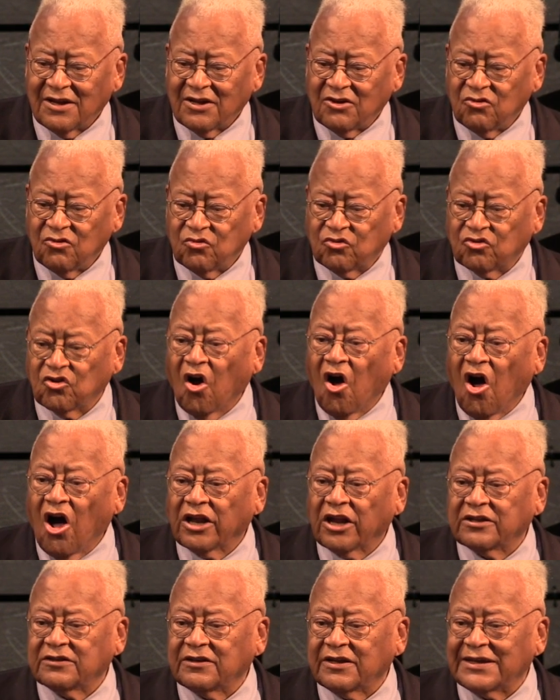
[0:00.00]
and
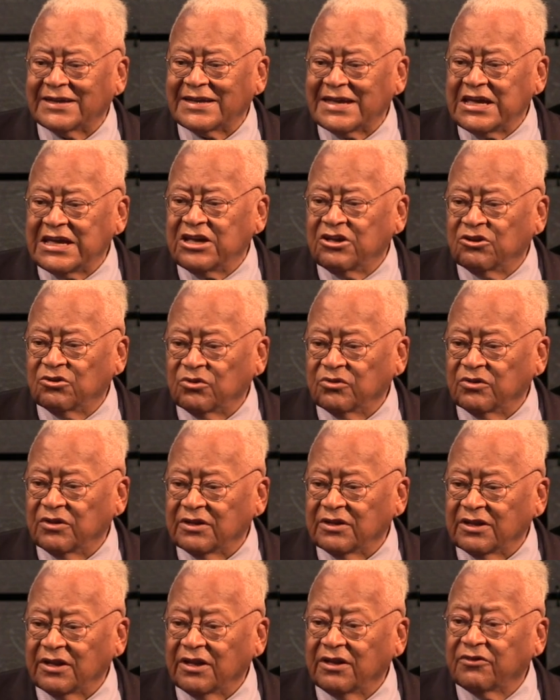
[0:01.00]
taught and healed
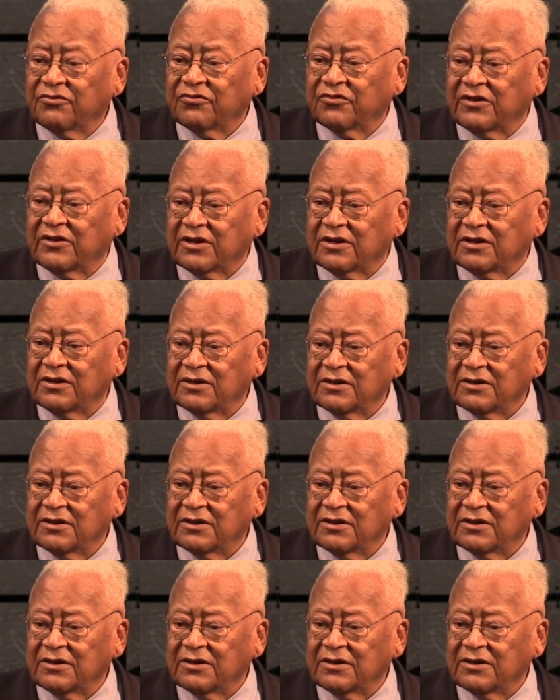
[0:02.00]
and lifted